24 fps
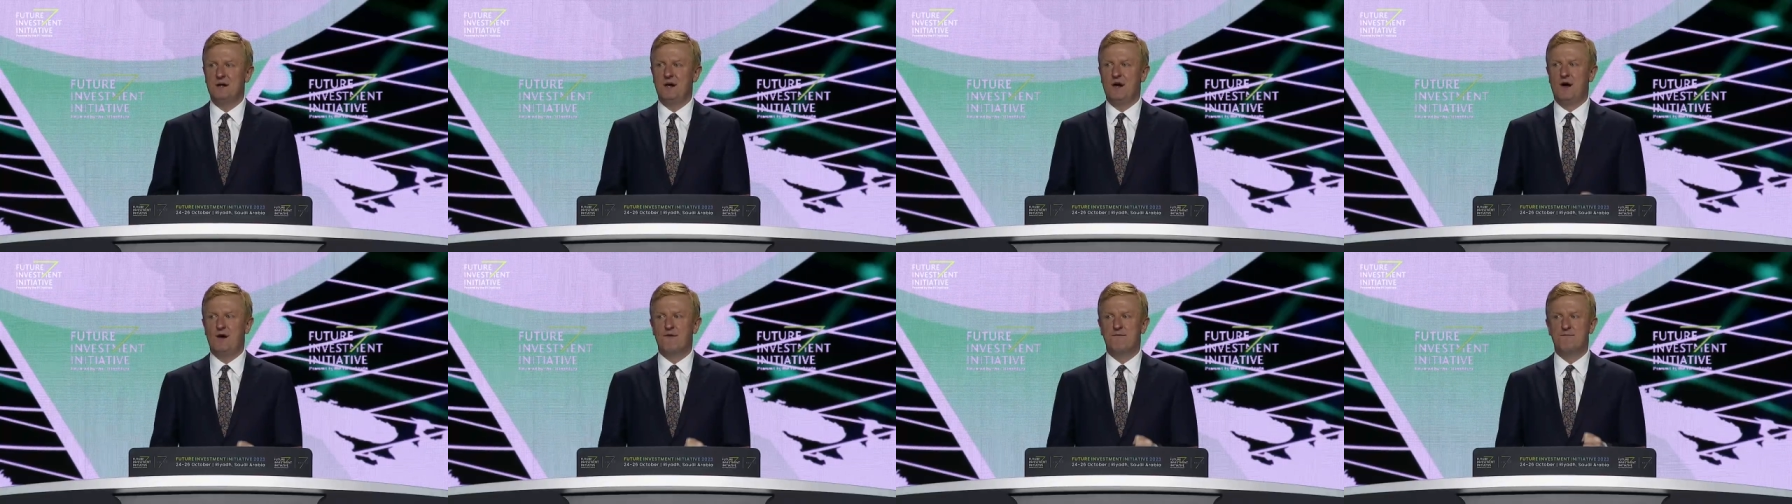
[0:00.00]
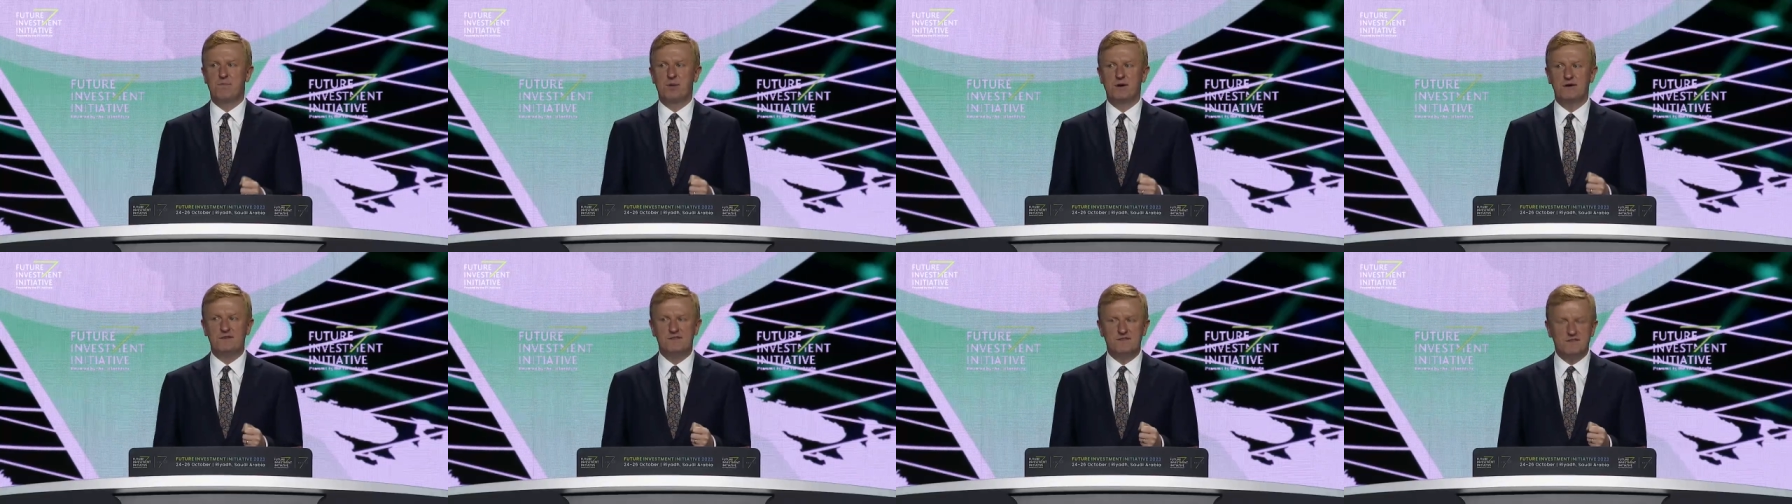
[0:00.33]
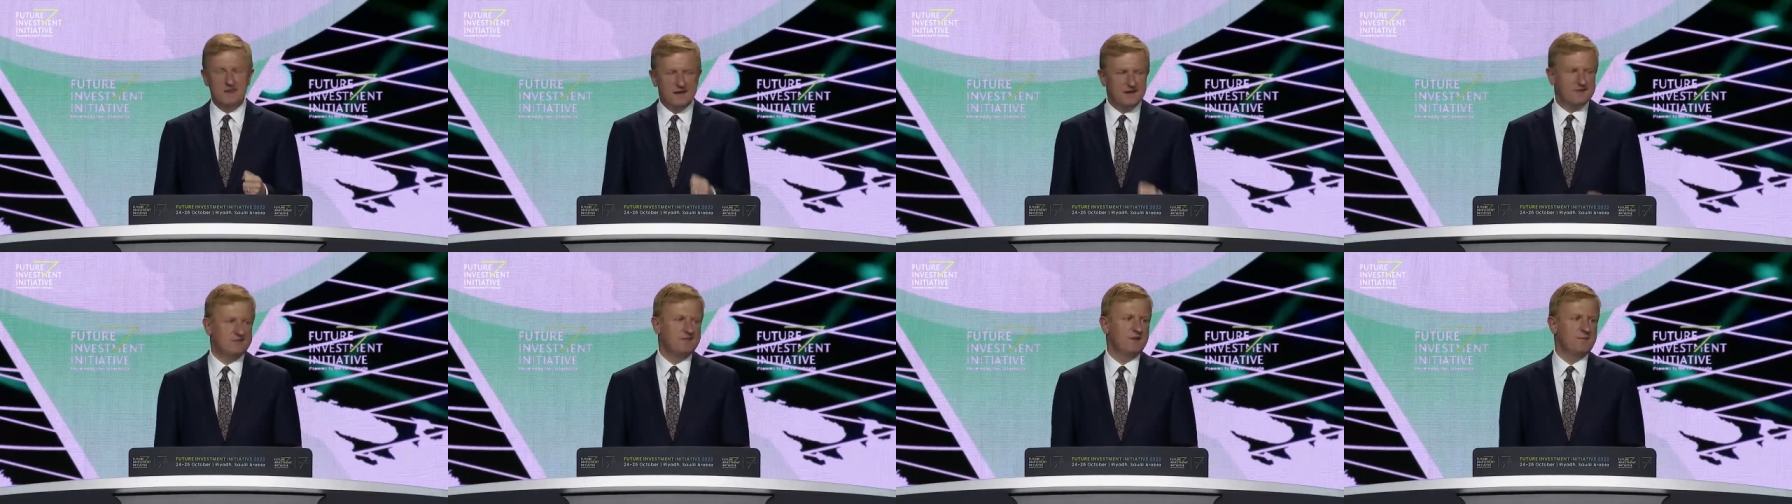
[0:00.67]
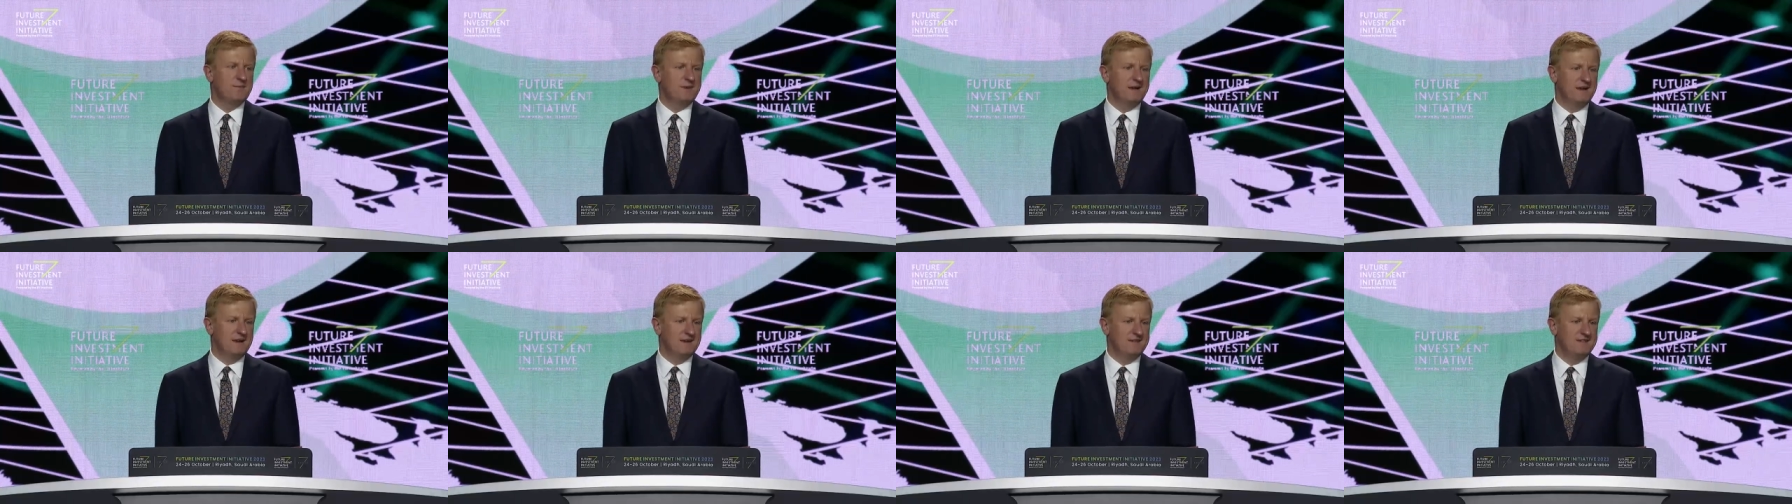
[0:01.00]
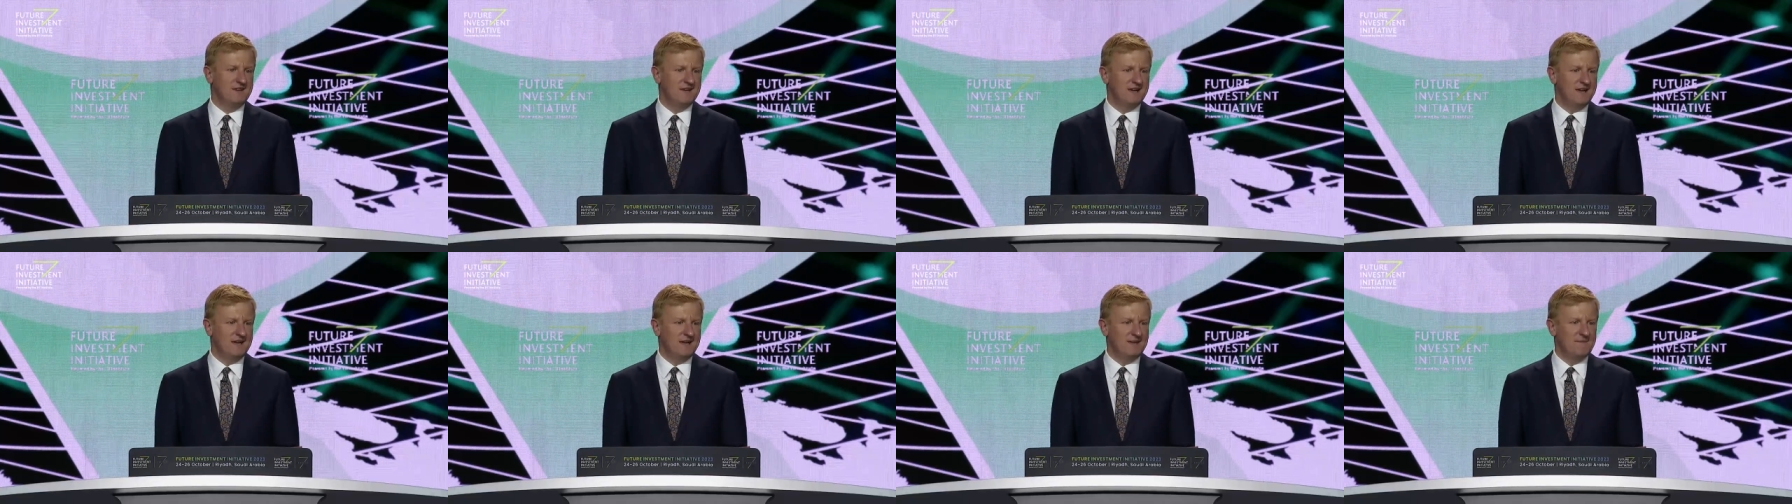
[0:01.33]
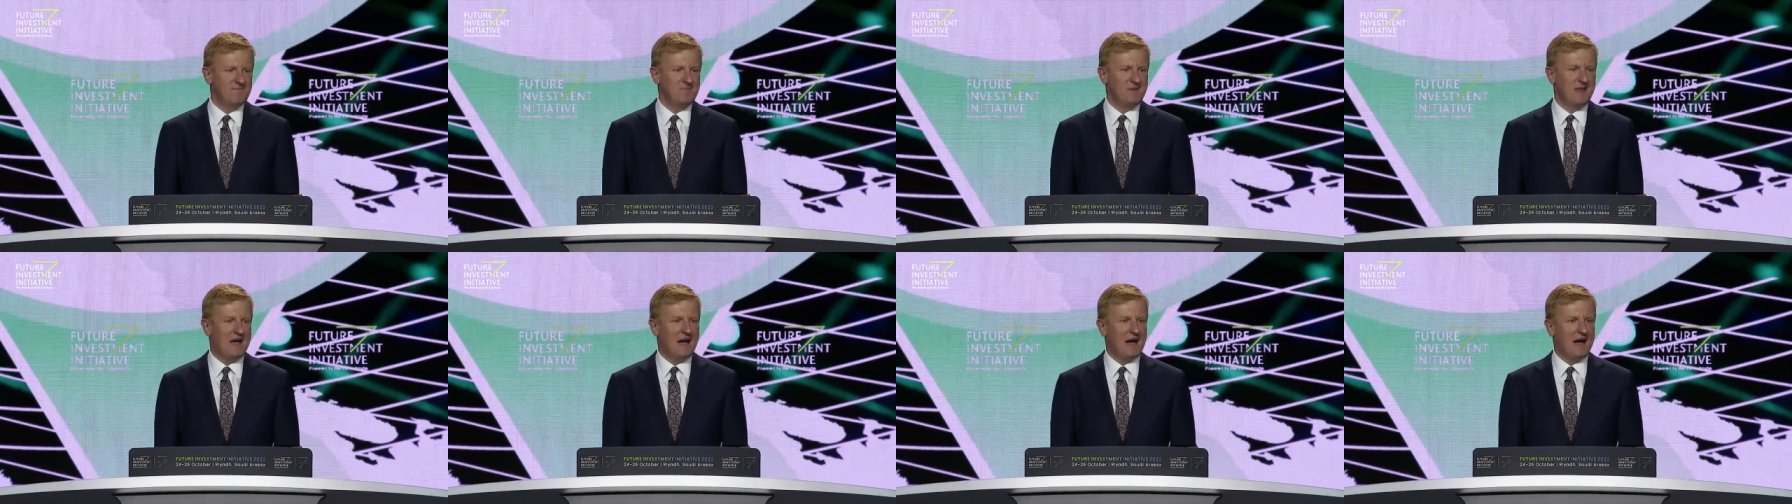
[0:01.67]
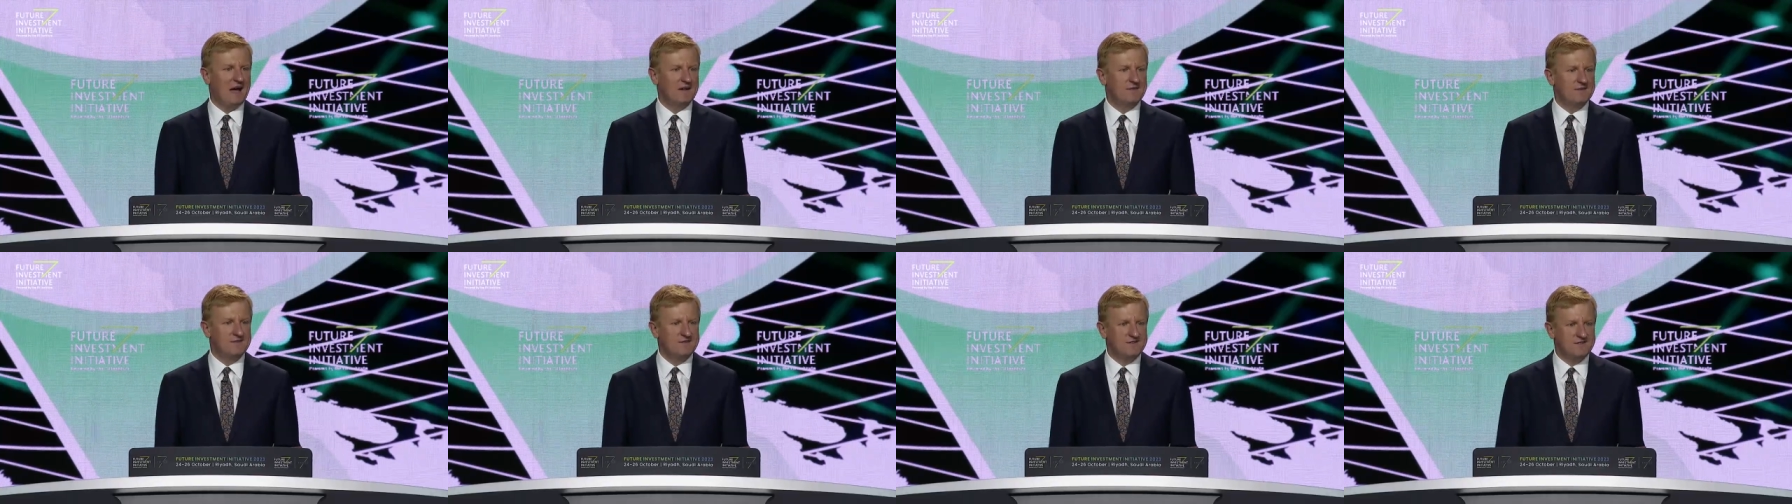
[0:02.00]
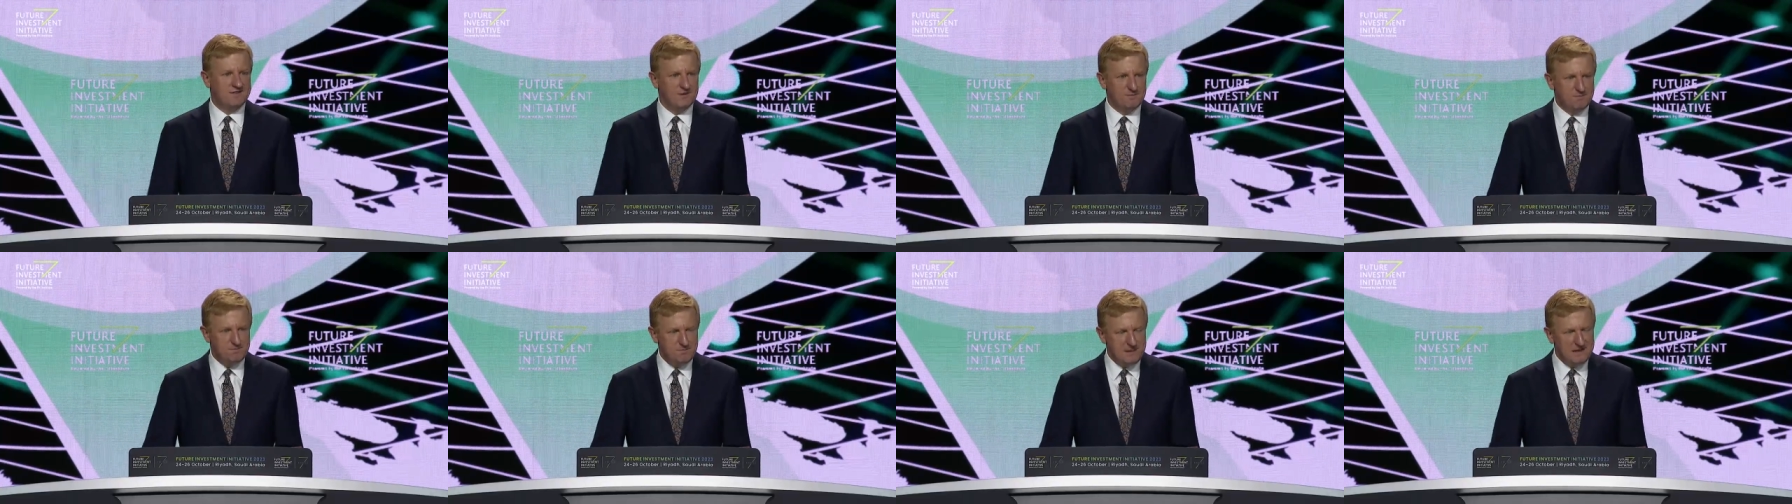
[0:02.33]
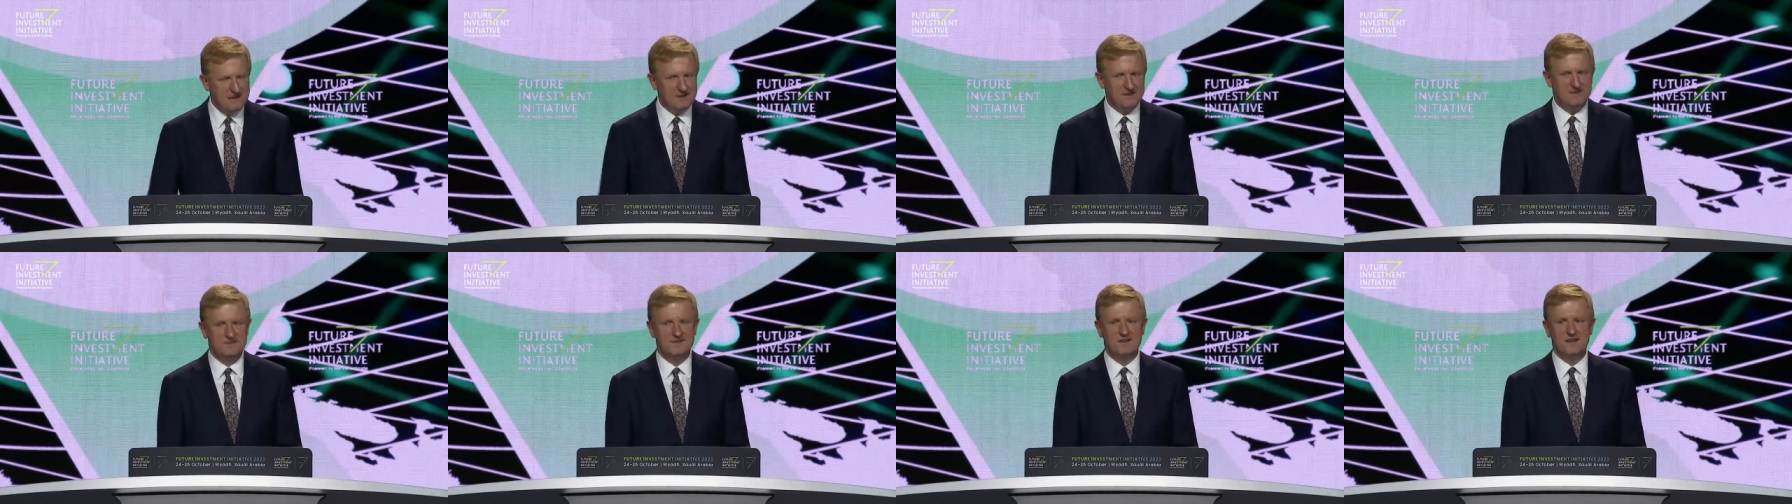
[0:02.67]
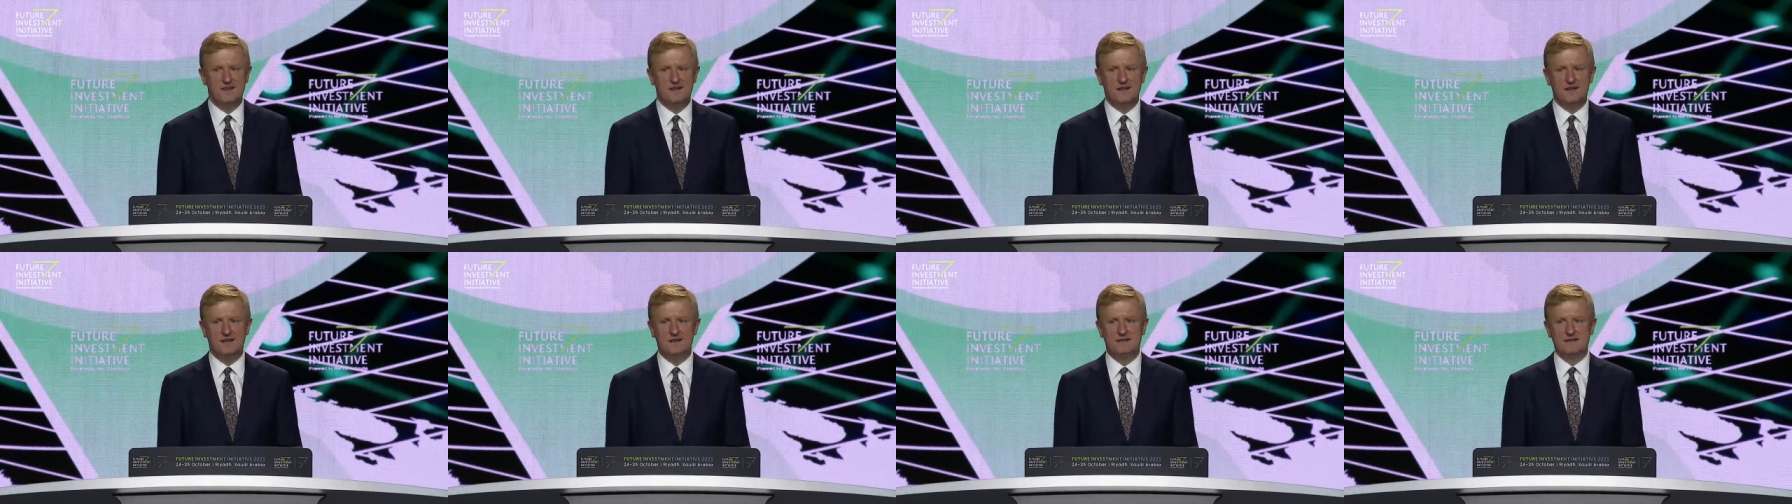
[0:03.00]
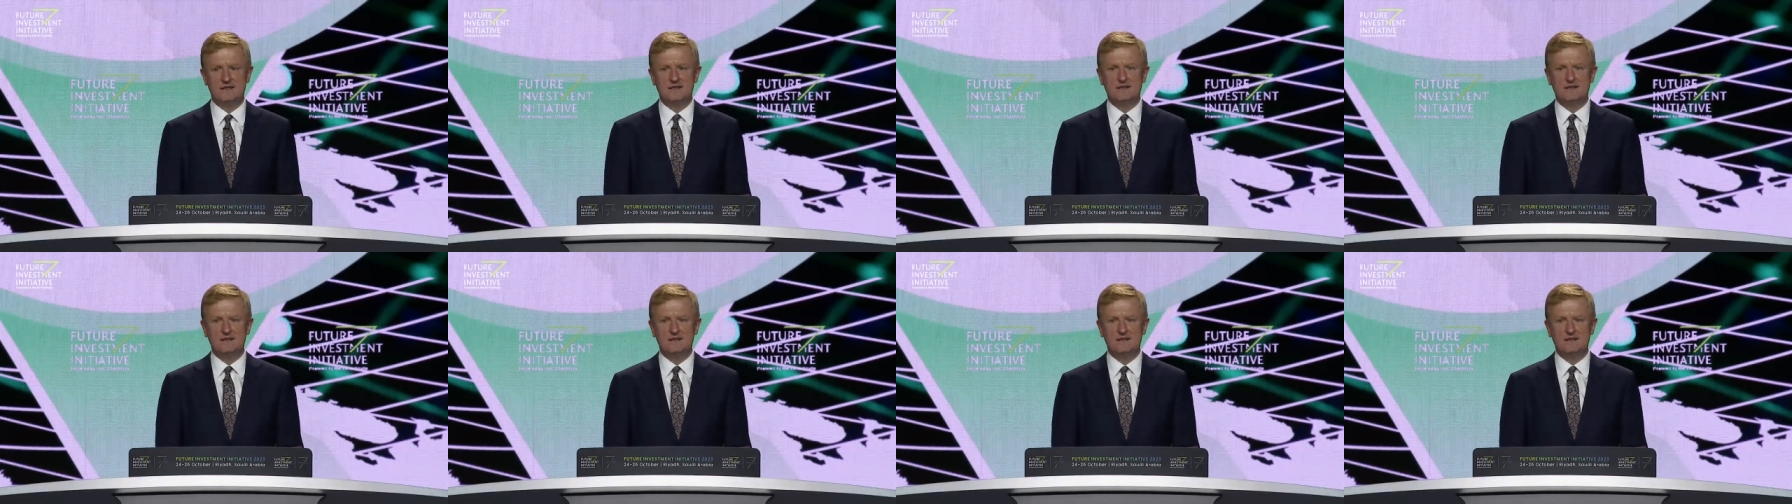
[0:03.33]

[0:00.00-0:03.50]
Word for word: of predictability and stability